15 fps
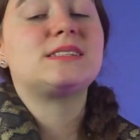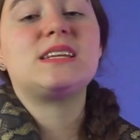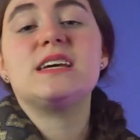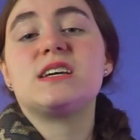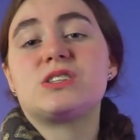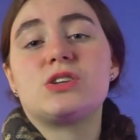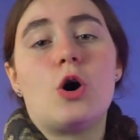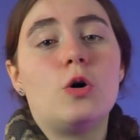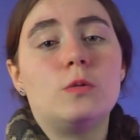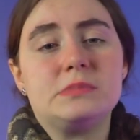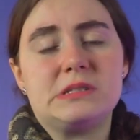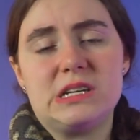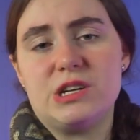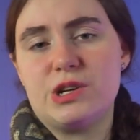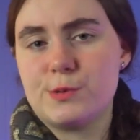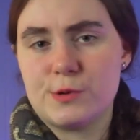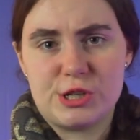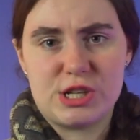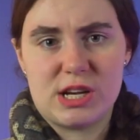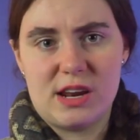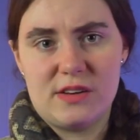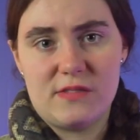Snakes homed in
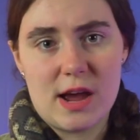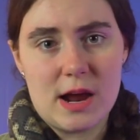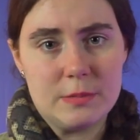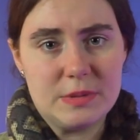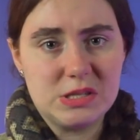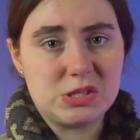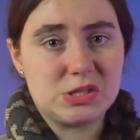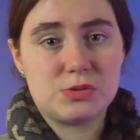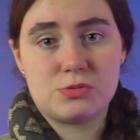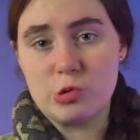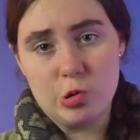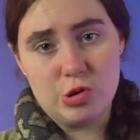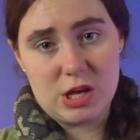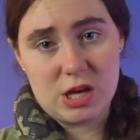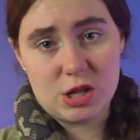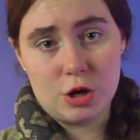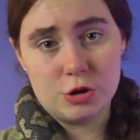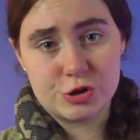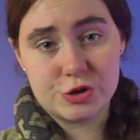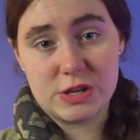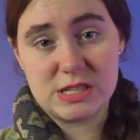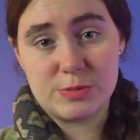enriching environments, through the
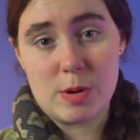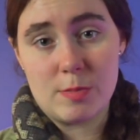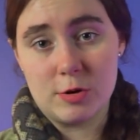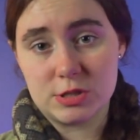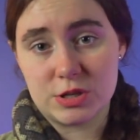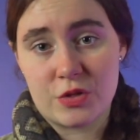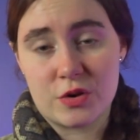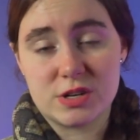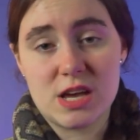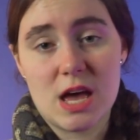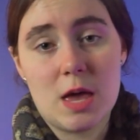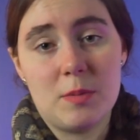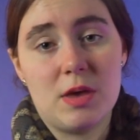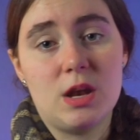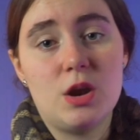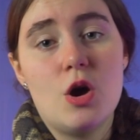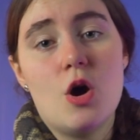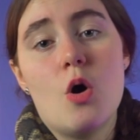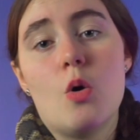enclosure they spend most of their time in,